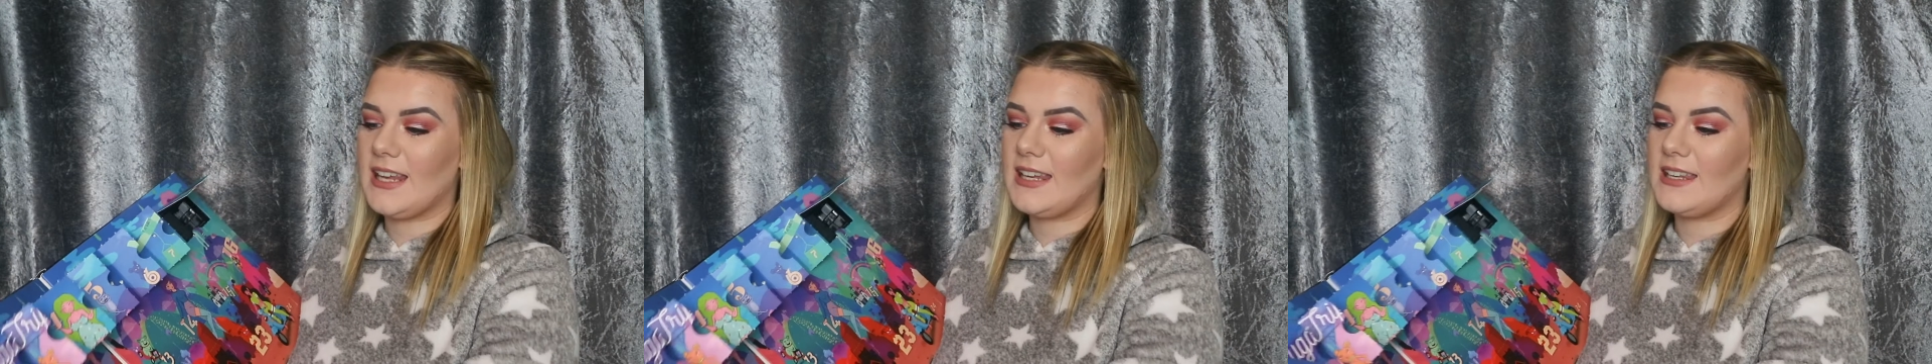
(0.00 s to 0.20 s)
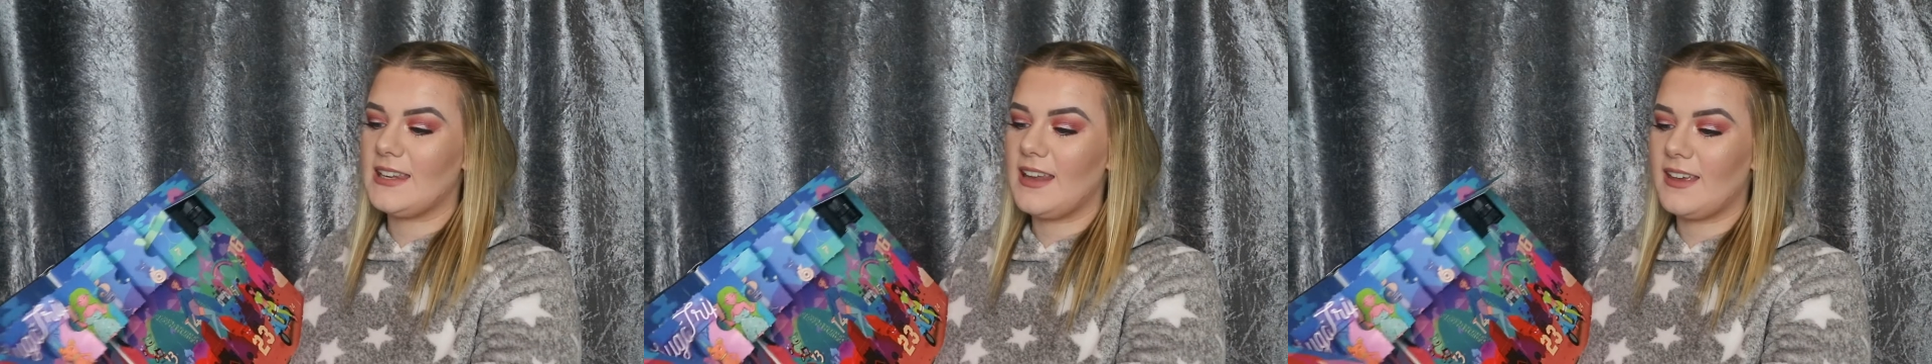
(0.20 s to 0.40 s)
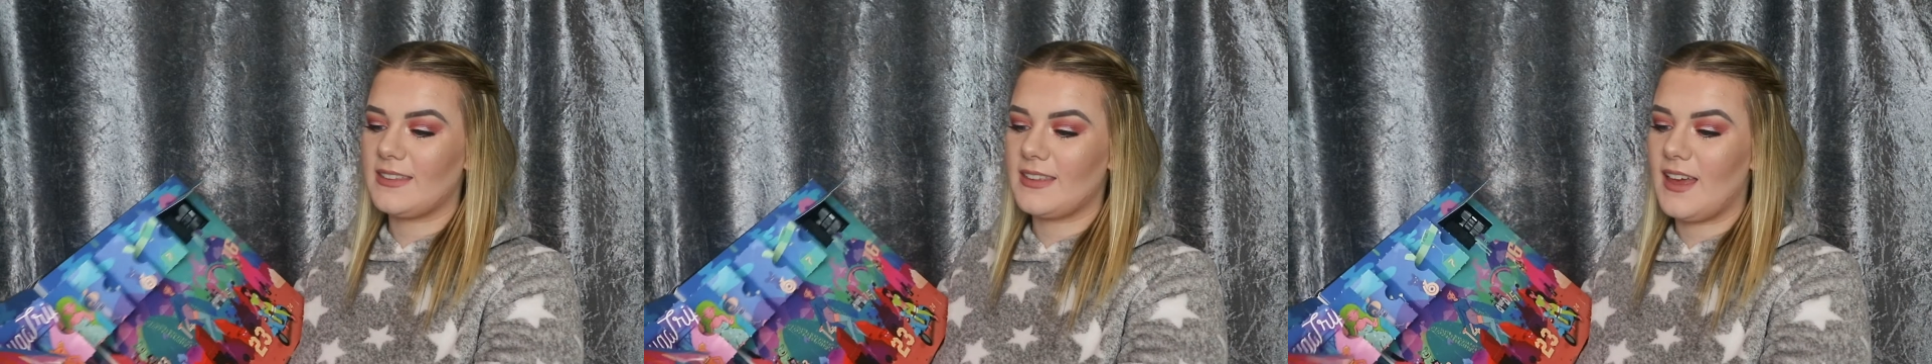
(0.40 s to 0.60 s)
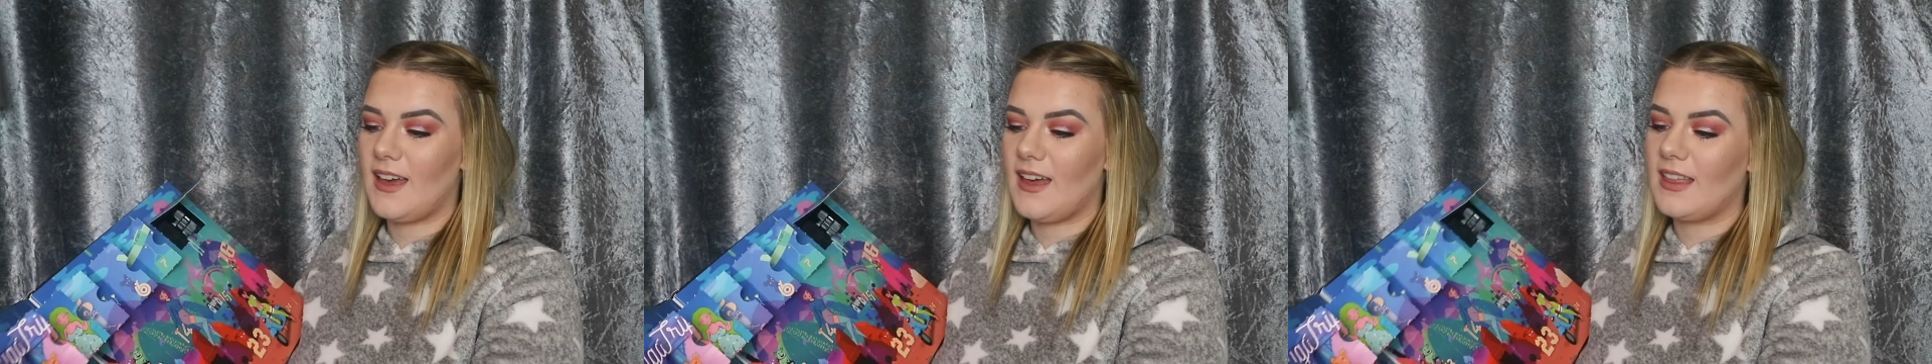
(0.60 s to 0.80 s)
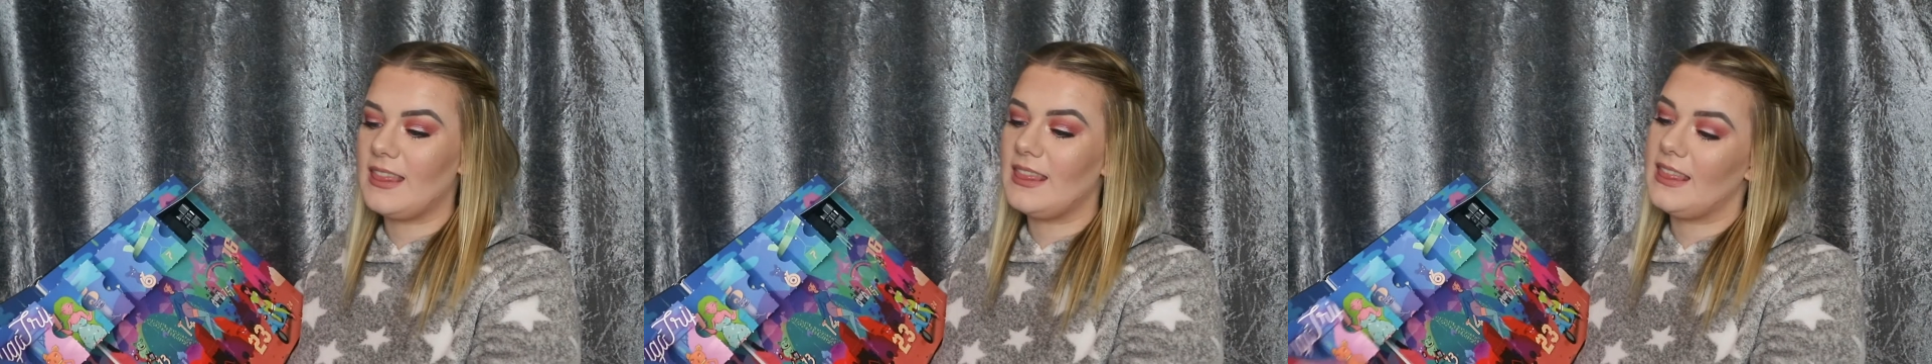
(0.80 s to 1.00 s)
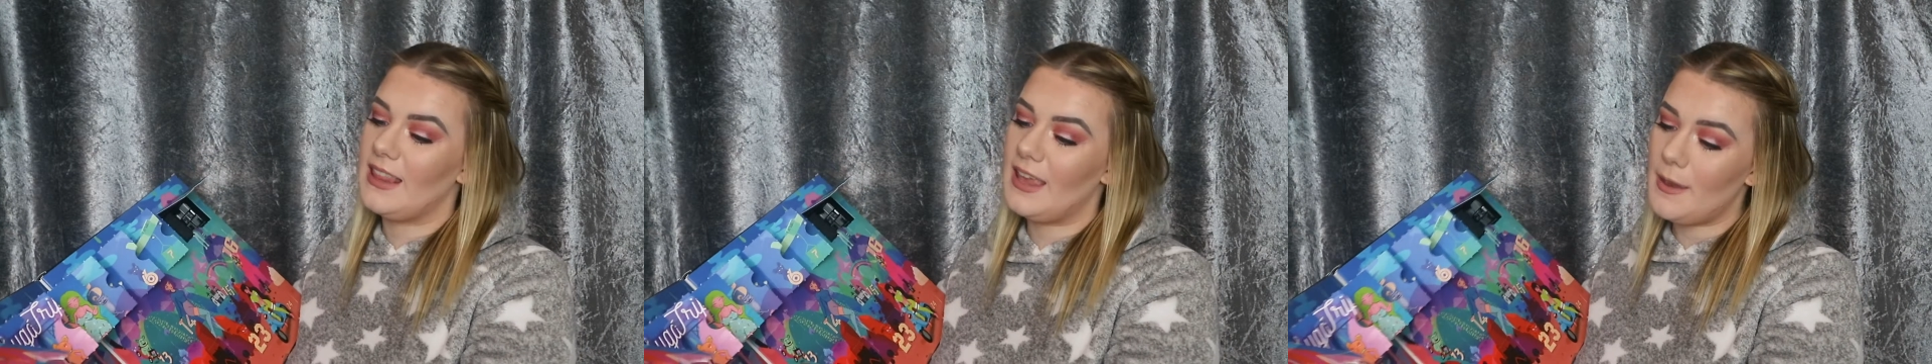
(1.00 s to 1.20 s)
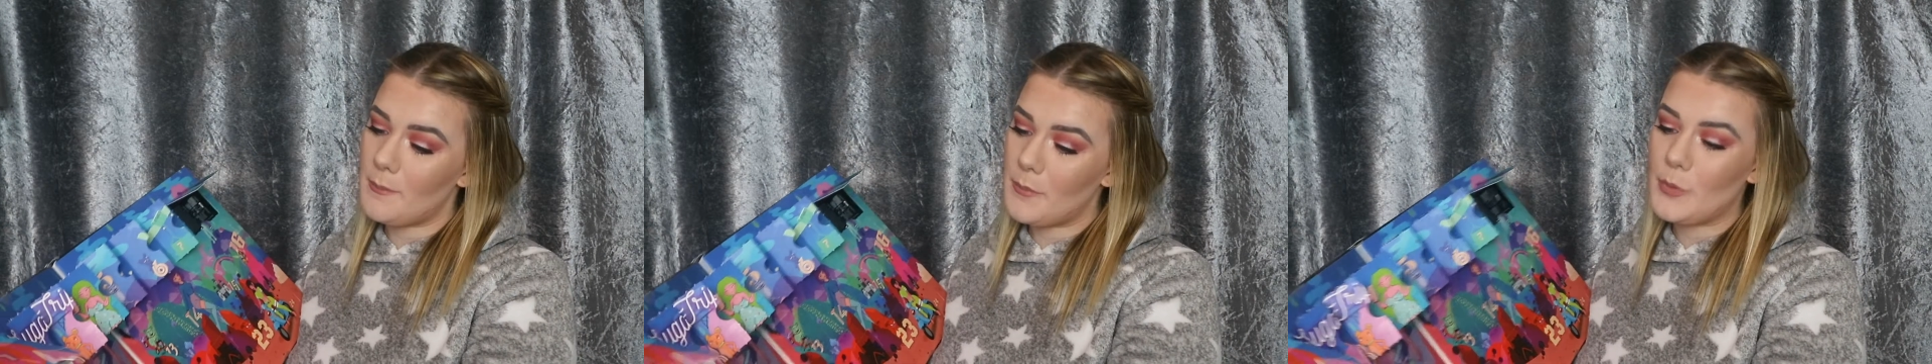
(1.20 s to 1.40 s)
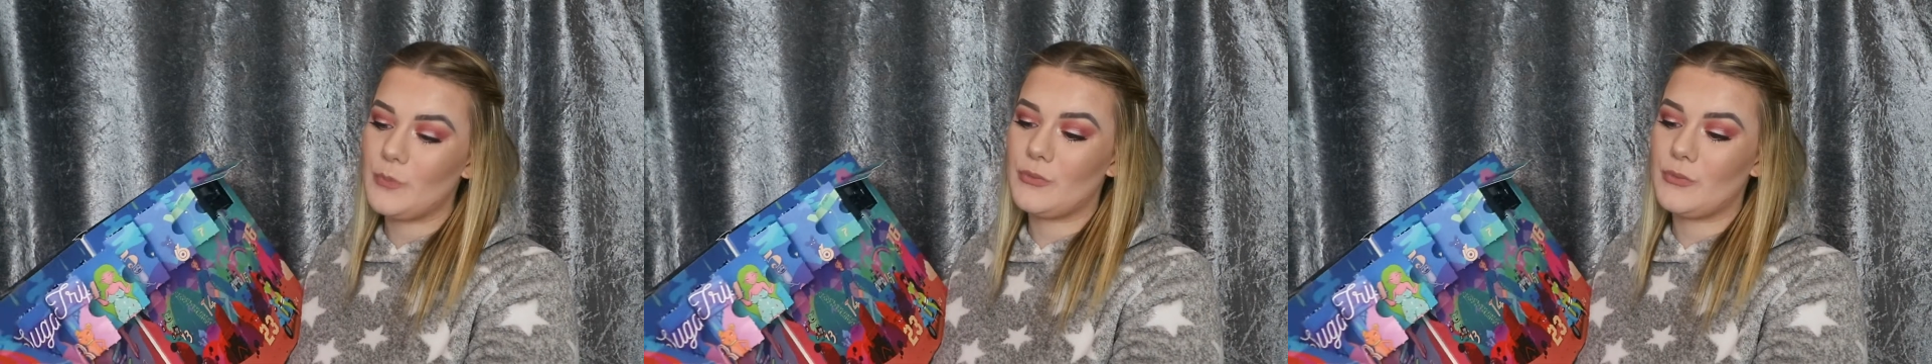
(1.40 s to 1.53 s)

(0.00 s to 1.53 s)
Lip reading: another lip